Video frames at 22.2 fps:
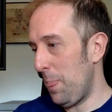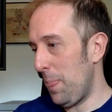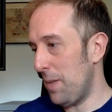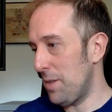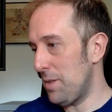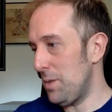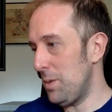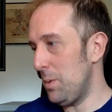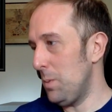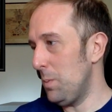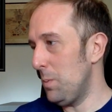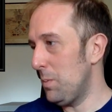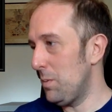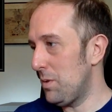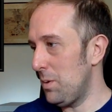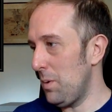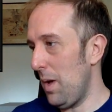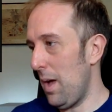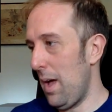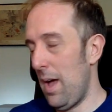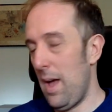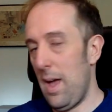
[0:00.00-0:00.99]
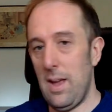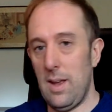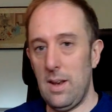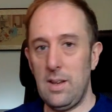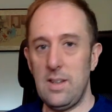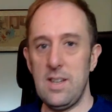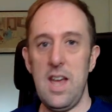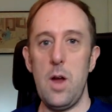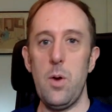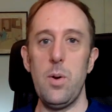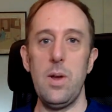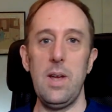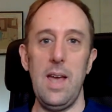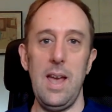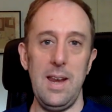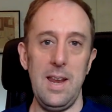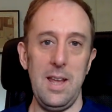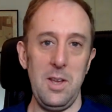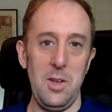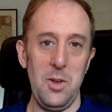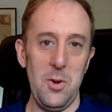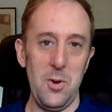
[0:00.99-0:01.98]
to
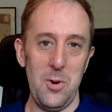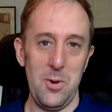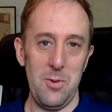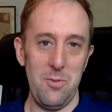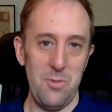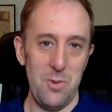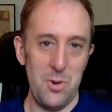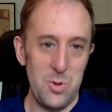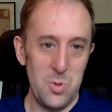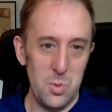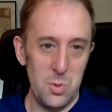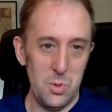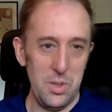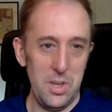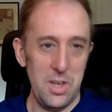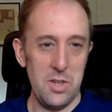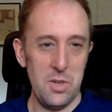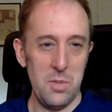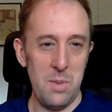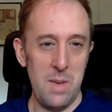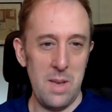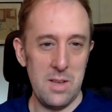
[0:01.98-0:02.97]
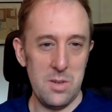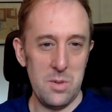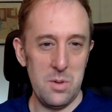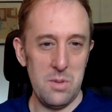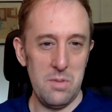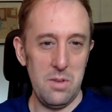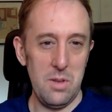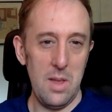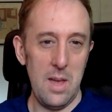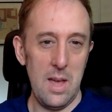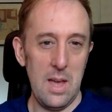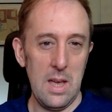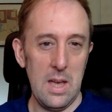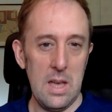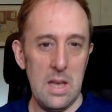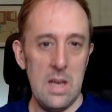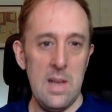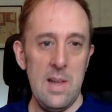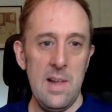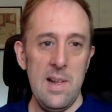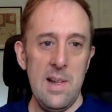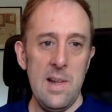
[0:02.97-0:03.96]
interrogating your virtual dungeon master, if you like.
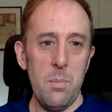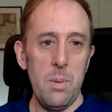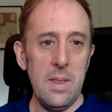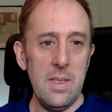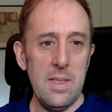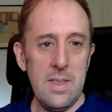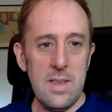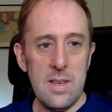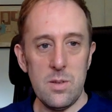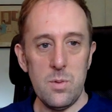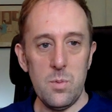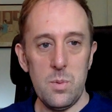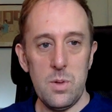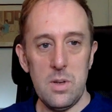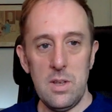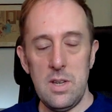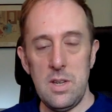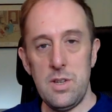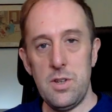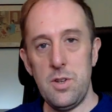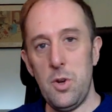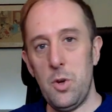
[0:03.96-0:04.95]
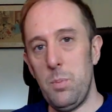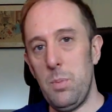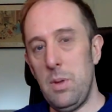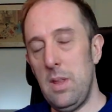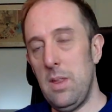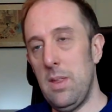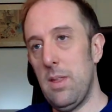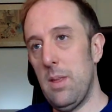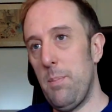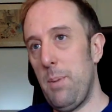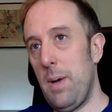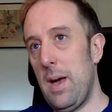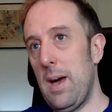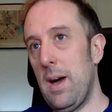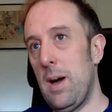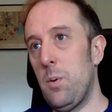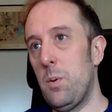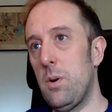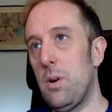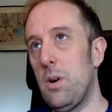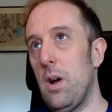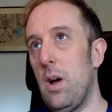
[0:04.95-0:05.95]
But this really showed me the
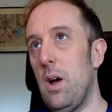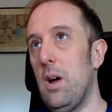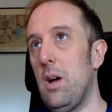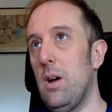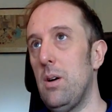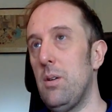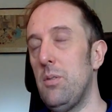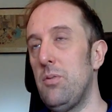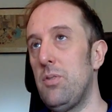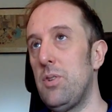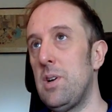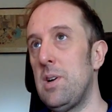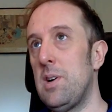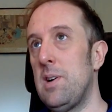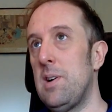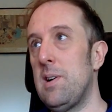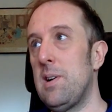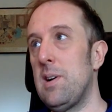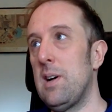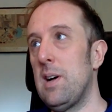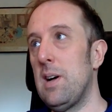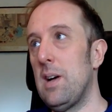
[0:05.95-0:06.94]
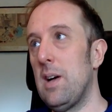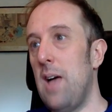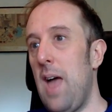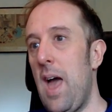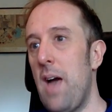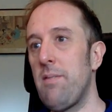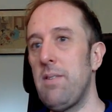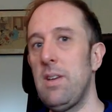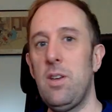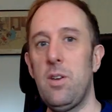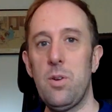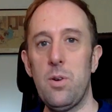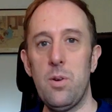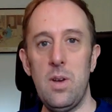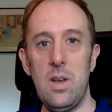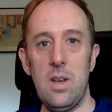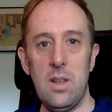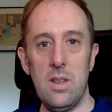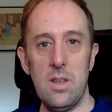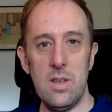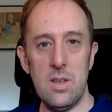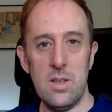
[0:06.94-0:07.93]
power of having
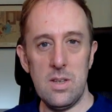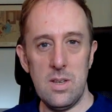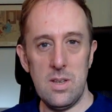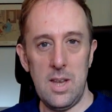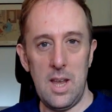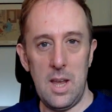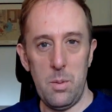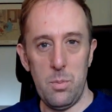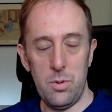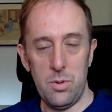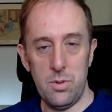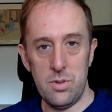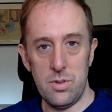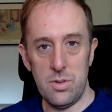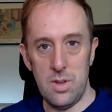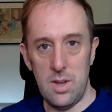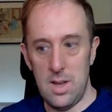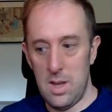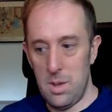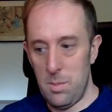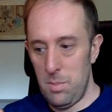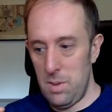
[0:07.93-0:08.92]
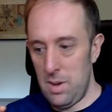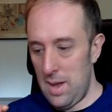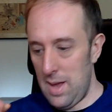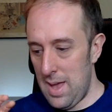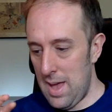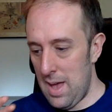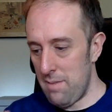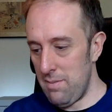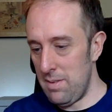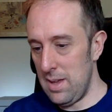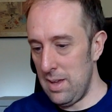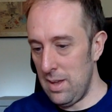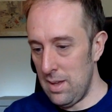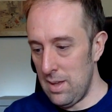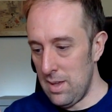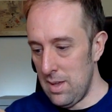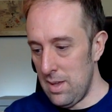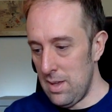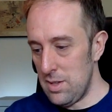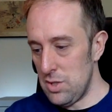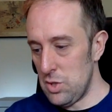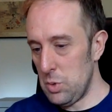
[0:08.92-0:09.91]
curated lists and tables, and having
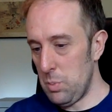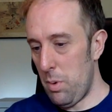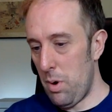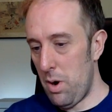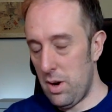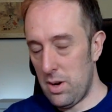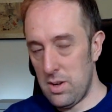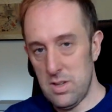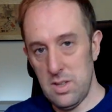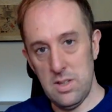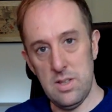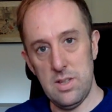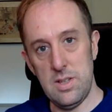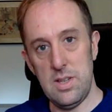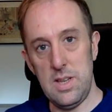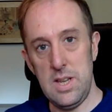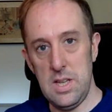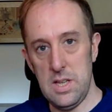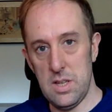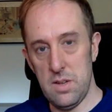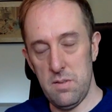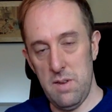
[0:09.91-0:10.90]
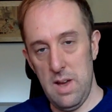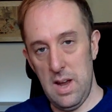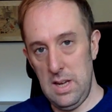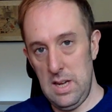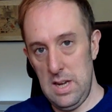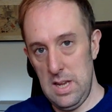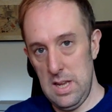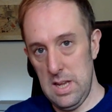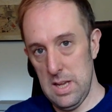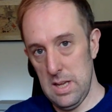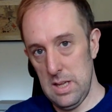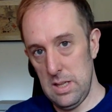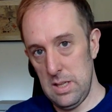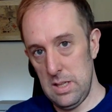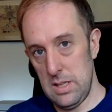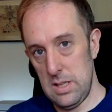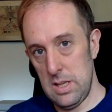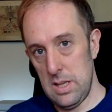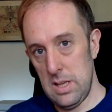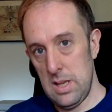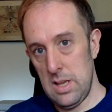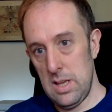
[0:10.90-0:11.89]
sparks and seeds of
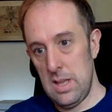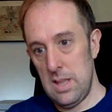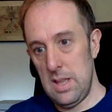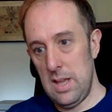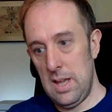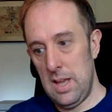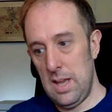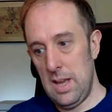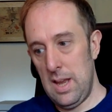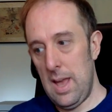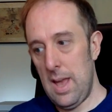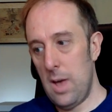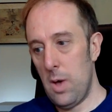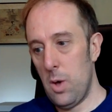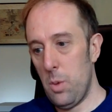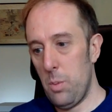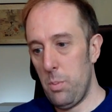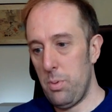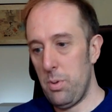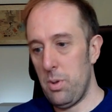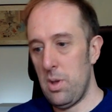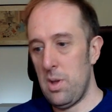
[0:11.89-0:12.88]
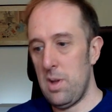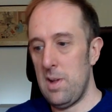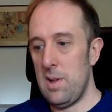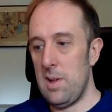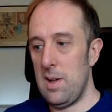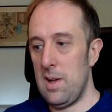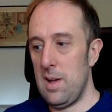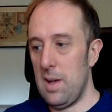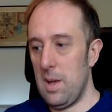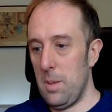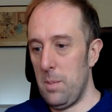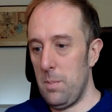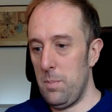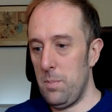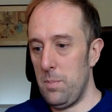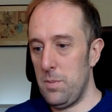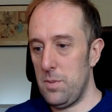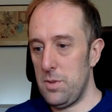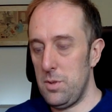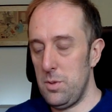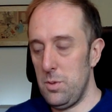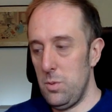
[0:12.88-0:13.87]
ideas that can help
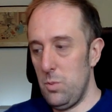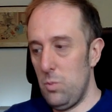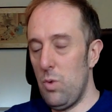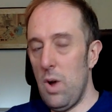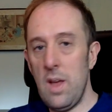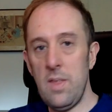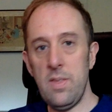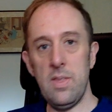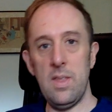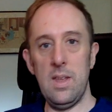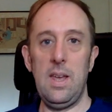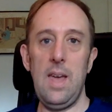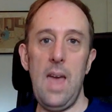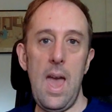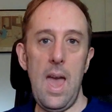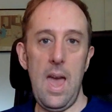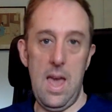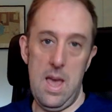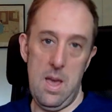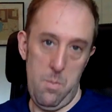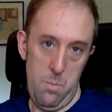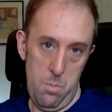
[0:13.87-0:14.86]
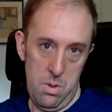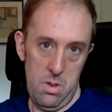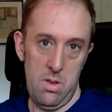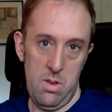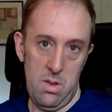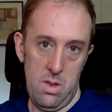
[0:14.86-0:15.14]
to run the game,